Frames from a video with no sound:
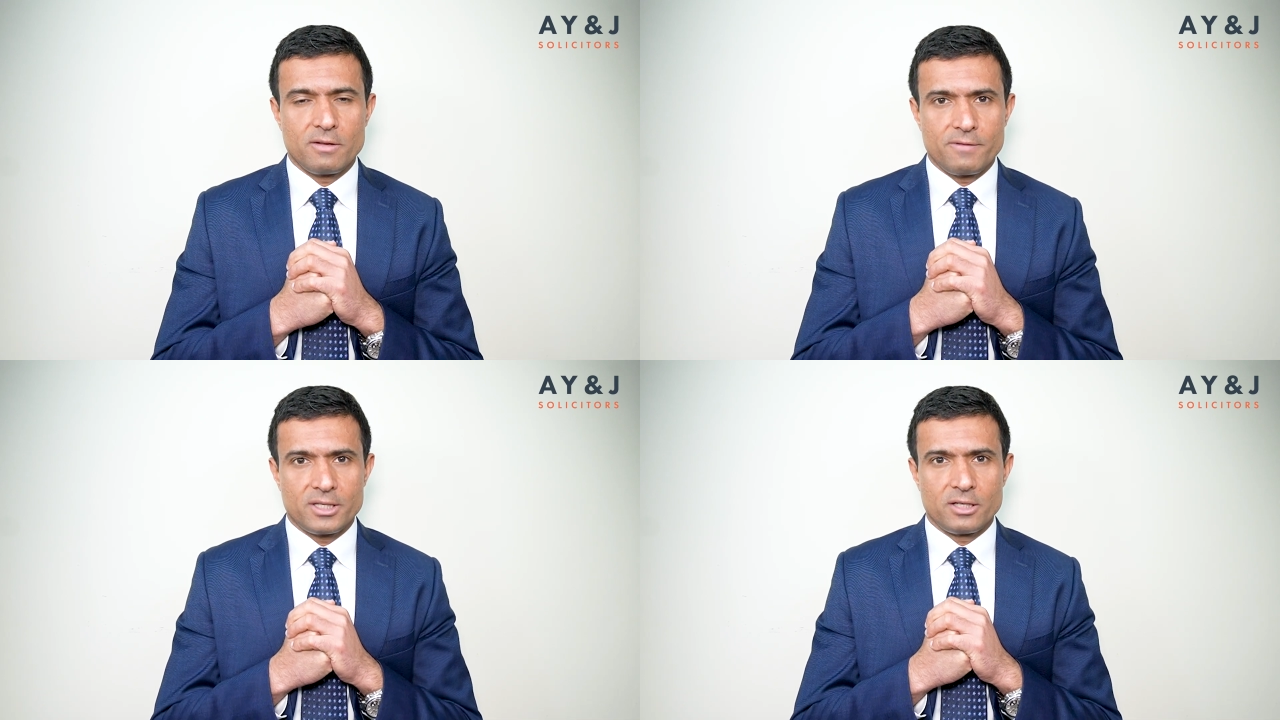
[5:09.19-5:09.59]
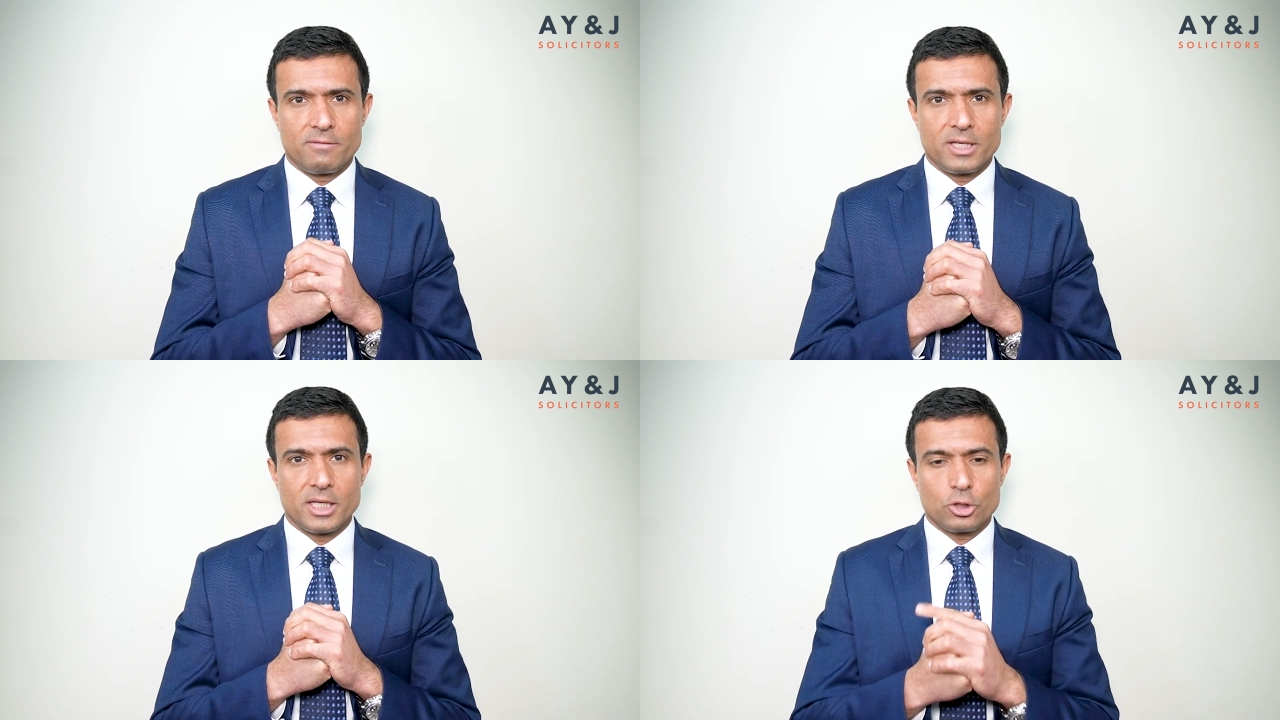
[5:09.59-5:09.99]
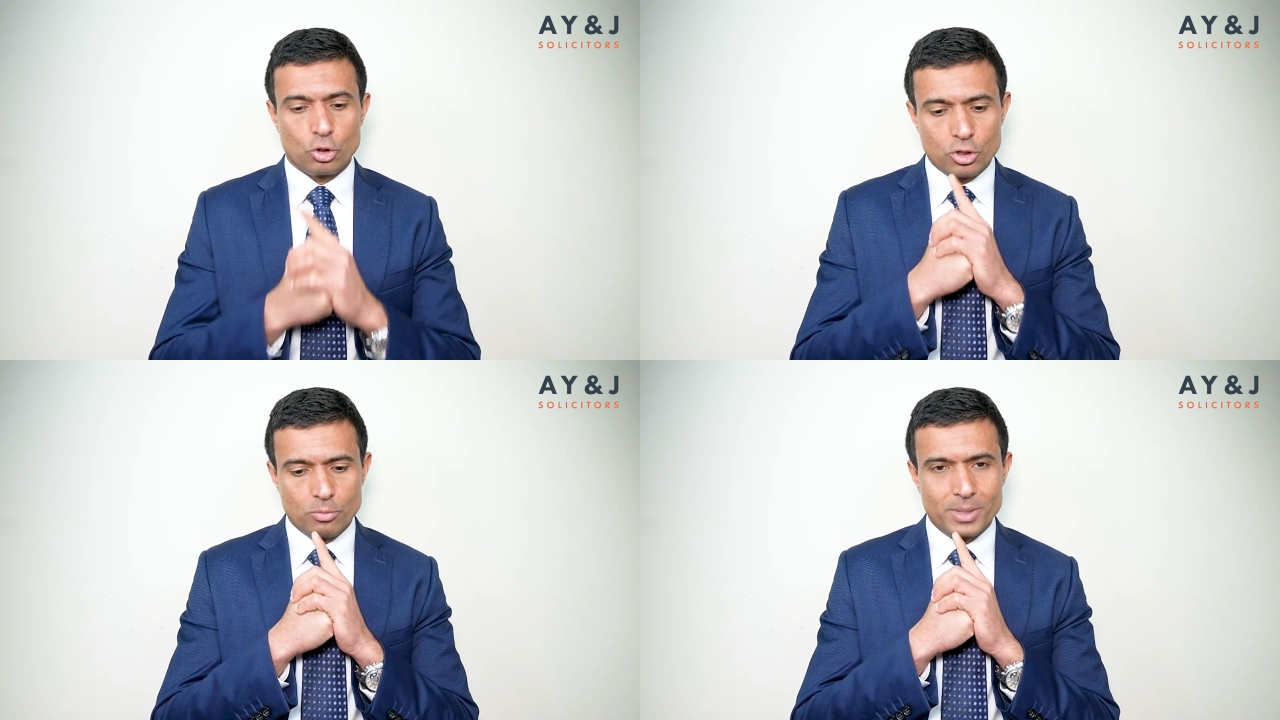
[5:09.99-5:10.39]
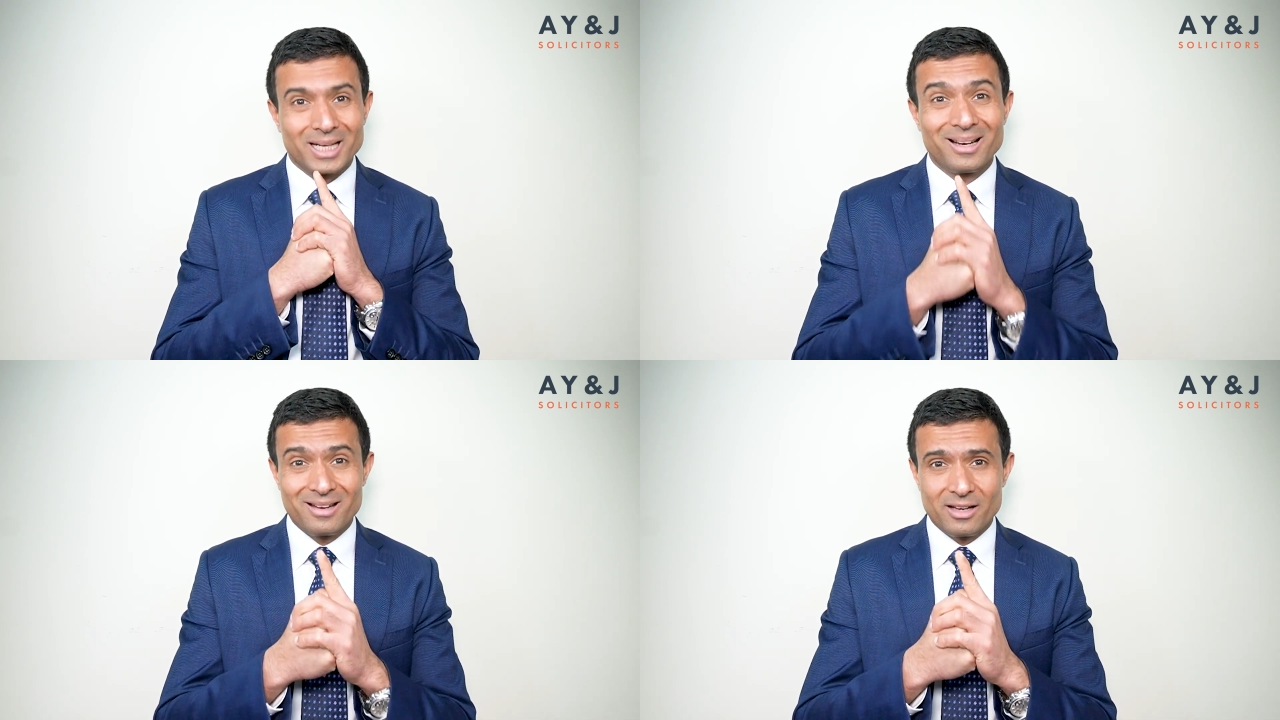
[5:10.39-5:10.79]
the visit visa, so you be
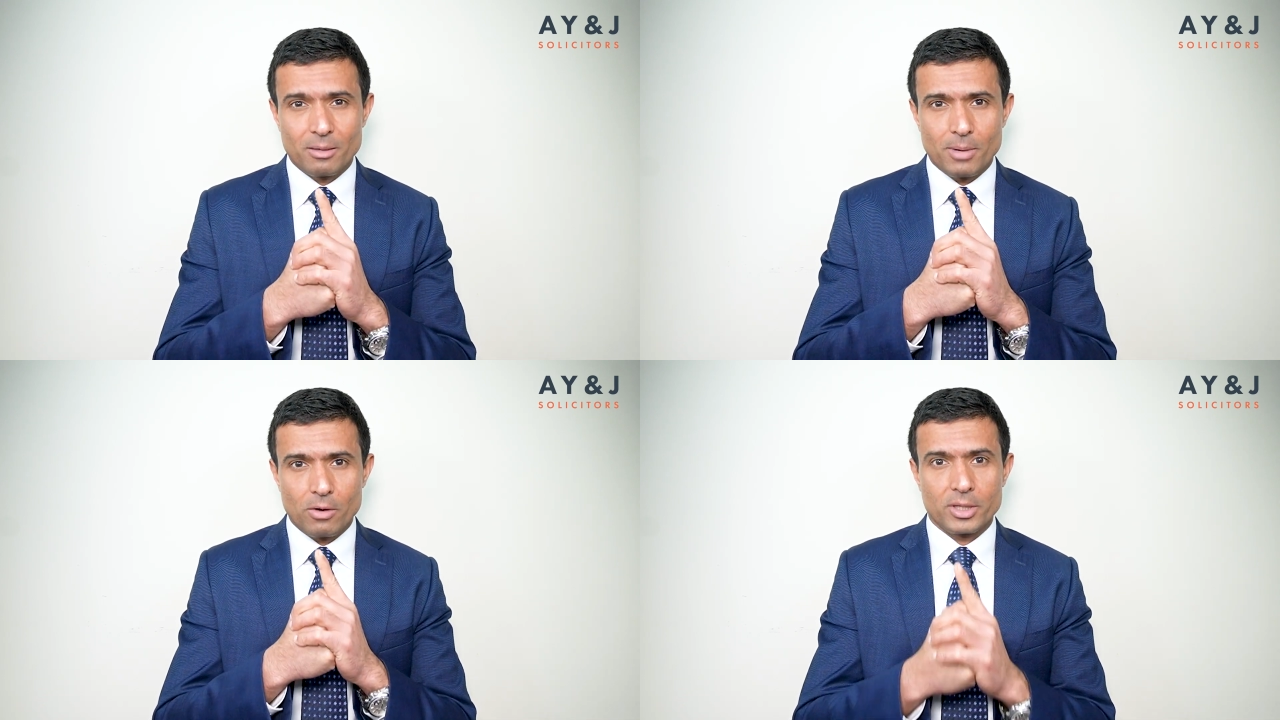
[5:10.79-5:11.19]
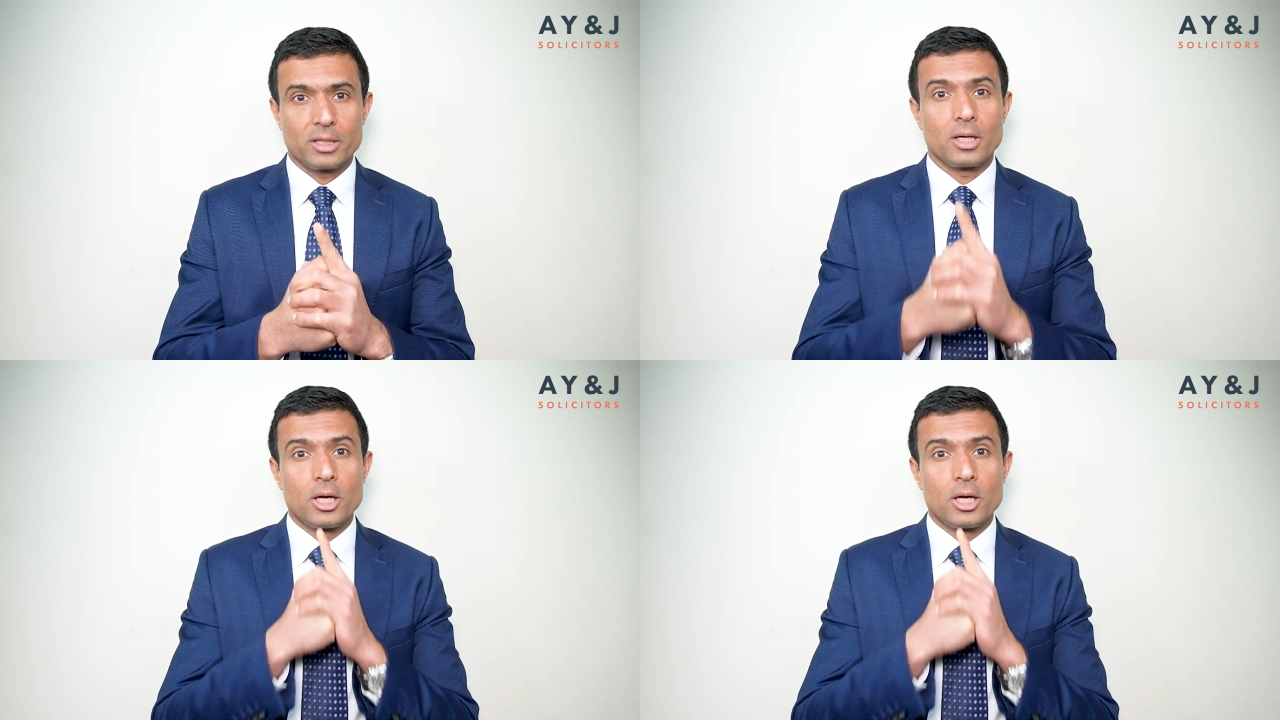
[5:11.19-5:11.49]
clear about it.